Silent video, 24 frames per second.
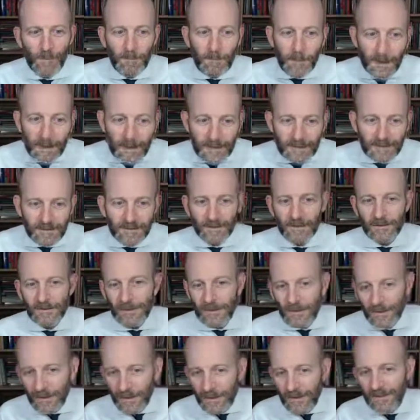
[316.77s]
Replace
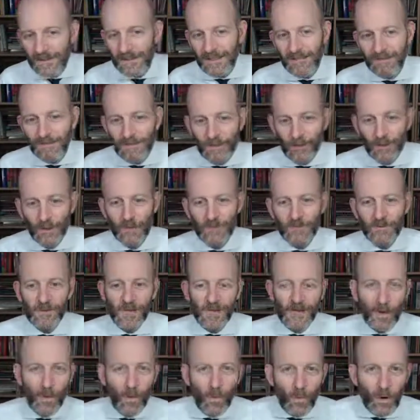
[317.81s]
certainty verbs
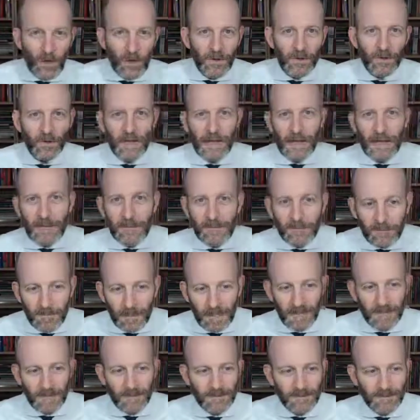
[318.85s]
like will and
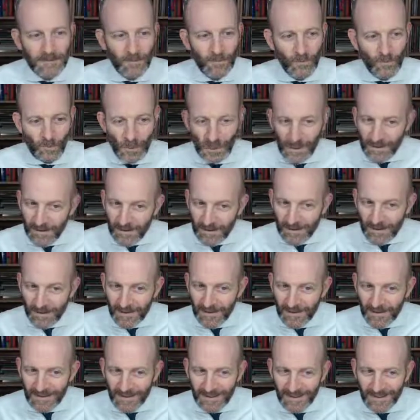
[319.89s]
must with
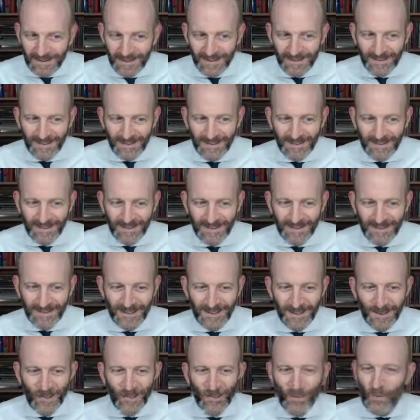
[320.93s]

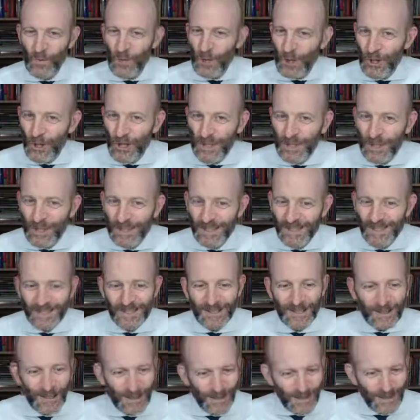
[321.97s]
would,
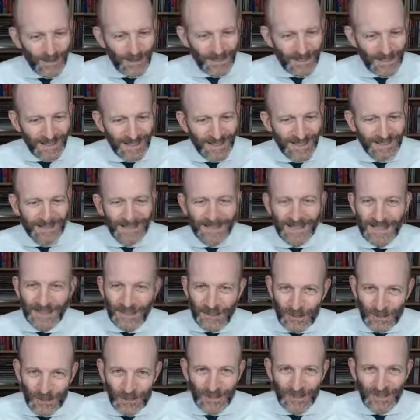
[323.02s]
could,
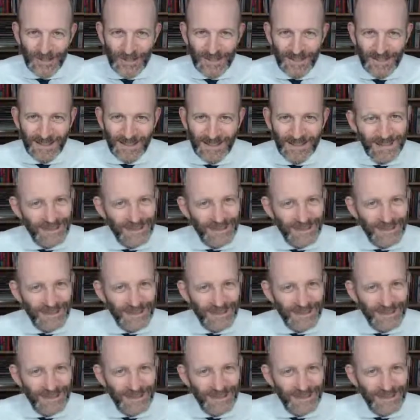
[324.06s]
and should.